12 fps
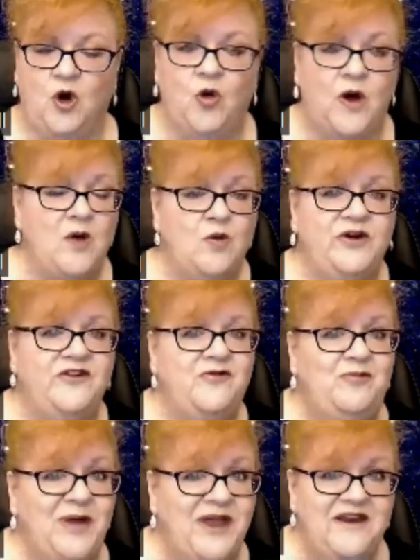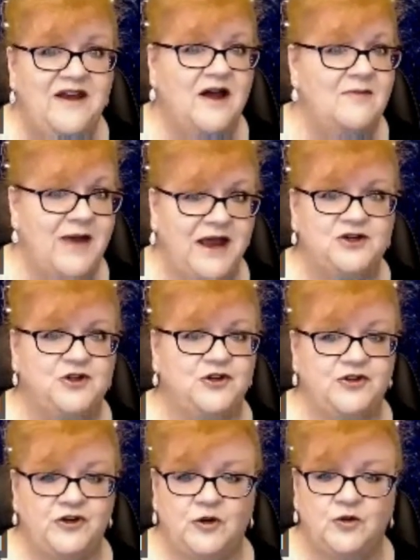or I would have bid a major
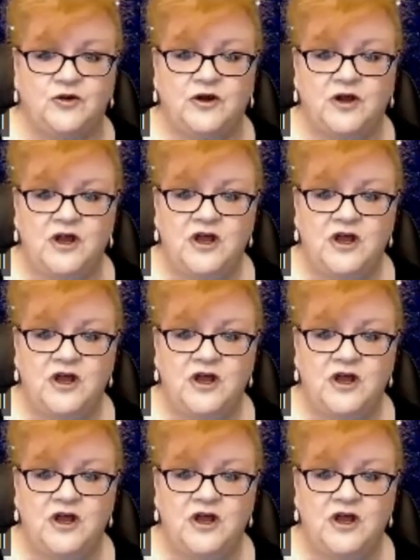suit.